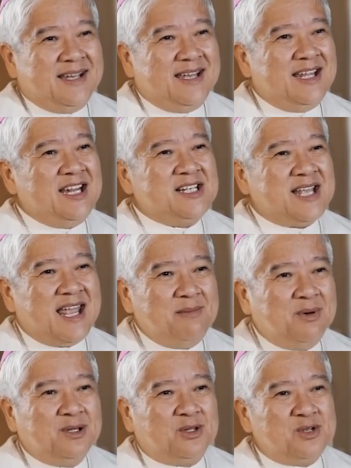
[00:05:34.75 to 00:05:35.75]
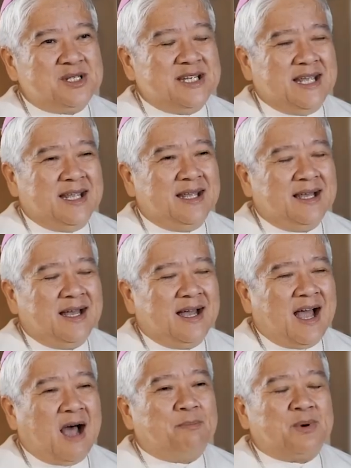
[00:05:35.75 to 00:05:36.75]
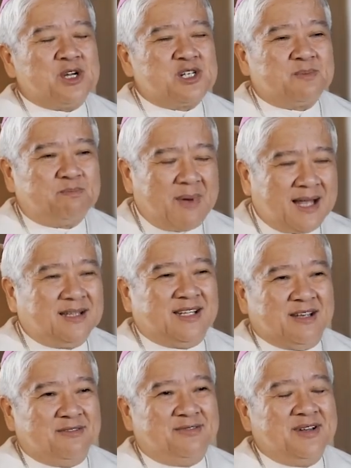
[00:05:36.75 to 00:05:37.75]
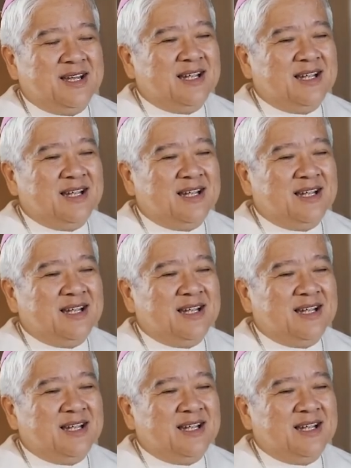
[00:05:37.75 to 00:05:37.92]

it is able to see a perspective